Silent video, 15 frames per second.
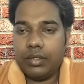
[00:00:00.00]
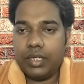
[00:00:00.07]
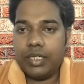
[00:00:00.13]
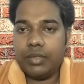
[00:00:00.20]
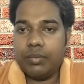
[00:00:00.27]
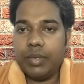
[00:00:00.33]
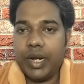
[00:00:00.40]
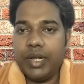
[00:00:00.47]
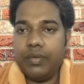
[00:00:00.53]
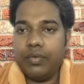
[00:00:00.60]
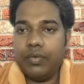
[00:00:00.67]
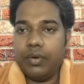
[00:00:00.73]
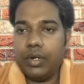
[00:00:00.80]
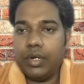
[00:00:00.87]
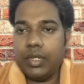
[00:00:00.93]
since by
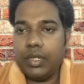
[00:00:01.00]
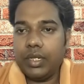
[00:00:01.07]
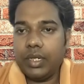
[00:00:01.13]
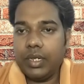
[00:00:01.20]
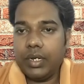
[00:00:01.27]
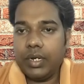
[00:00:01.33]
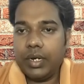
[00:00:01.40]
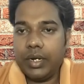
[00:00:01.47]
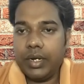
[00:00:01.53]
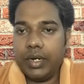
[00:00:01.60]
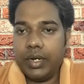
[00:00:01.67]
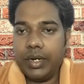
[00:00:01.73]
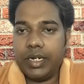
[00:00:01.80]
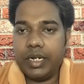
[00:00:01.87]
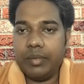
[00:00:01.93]
default
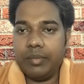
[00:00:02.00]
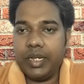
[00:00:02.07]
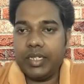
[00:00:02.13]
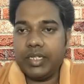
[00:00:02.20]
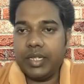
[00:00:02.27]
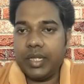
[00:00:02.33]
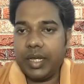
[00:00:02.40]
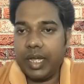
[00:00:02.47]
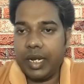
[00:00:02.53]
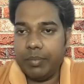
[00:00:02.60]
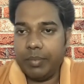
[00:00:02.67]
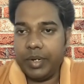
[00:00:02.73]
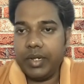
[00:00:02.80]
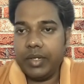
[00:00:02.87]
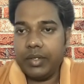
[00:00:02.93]
it remains
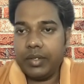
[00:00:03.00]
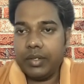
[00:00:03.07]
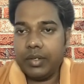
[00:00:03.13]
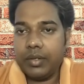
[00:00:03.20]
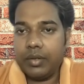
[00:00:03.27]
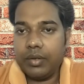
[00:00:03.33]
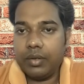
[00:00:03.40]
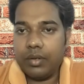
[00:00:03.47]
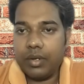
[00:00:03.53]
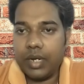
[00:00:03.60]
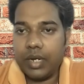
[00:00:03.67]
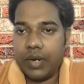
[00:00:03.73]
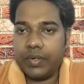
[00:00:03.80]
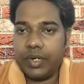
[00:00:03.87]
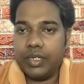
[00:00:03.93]
unpinned
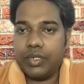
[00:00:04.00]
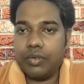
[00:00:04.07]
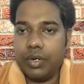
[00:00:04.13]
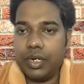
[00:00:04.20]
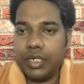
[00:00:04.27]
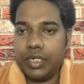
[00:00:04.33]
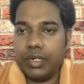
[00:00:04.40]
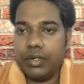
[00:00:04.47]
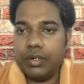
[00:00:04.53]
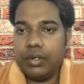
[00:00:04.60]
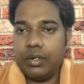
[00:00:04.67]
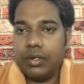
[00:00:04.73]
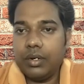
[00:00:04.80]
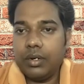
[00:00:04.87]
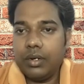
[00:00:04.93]
after installation.
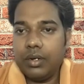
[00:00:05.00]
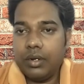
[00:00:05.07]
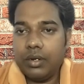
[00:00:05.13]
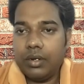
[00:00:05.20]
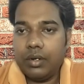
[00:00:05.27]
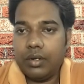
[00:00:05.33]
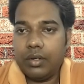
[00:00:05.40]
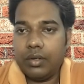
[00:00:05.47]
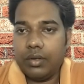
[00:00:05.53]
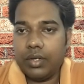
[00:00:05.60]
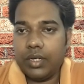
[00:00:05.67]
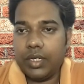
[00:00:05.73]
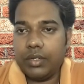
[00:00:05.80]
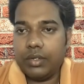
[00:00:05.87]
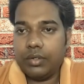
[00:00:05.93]

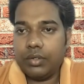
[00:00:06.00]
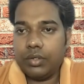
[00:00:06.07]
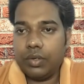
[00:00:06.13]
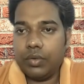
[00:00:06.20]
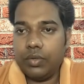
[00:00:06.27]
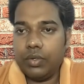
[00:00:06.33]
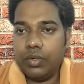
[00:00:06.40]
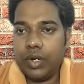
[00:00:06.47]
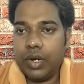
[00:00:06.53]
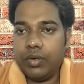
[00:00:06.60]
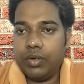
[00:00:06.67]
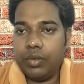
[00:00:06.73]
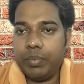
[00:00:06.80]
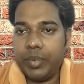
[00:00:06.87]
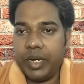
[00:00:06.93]
Okay, so you
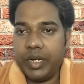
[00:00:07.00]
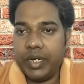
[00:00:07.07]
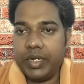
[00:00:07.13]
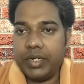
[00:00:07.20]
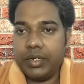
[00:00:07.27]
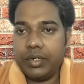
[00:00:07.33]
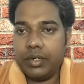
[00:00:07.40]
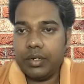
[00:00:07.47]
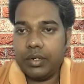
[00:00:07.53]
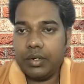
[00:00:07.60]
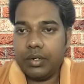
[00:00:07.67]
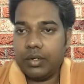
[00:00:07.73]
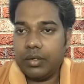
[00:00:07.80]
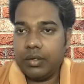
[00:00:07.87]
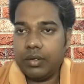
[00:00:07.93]
have to pin it.
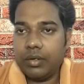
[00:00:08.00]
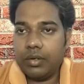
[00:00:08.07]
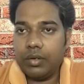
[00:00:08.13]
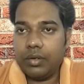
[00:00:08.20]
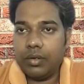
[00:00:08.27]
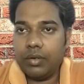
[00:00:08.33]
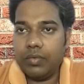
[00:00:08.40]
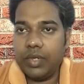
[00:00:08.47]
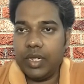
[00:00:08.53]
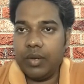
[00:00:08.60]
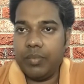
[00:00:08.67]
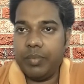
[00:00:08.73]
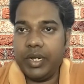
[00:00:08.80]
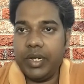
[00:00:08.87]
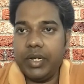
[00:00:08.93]
We
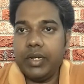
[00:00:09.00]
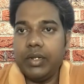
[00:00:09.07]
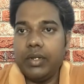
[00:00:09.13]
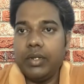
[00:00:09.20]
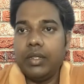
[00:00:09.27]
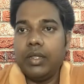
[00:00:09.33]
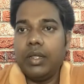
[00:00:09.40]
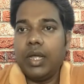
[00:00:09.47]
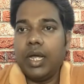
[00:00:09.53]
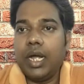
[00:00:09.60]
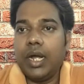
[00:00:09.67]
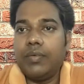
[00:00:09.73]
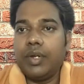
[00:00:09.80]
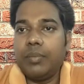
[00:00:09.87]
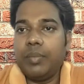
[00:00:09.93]
have pinned it.
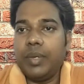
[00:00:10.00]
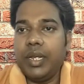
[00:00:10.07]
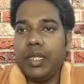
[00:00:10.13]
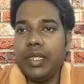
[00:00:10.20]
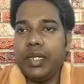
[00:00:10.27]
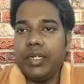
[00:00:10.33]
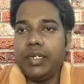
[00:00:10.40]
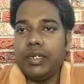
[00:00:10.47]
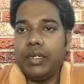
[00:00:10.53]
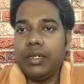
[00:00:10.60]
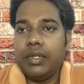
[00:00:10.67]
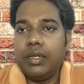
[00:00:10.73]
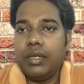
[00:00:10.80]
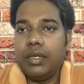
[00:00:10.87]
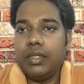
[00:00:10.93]
After pinning it,
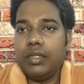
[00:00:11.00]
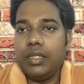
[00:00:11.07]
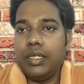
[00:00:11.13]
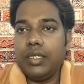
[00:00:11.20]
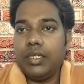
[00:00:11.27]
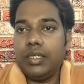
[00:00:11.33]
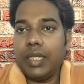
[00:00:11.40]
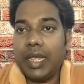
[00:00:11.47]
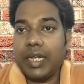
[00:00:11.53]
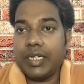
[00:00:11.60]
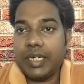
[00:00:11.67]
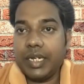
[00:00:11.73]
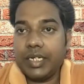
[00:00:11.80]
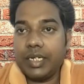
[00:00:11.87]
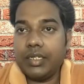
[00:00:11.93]
this
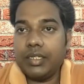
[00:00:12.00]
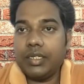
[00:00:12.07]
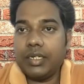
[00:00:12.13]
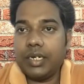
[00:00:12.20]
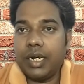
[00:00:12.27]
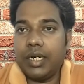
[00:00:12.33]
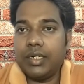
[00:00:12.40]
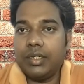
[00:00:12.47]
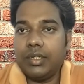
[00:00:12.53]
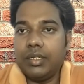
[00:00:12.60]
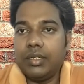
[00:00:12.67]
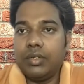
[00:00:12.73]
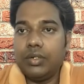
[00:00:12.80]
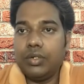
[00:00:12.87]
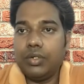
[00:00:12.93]
extension
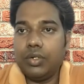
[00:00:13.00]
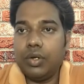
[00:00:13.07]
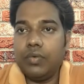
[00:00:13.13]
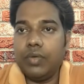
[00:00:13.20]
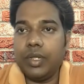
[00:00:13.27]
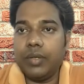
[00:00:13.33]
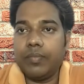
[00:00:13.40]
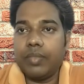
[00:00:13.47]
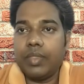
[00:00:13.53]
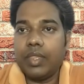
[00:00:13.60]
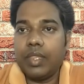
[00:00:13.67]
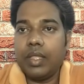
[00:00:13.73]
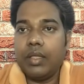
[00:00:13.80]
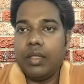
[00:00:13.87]
starts showing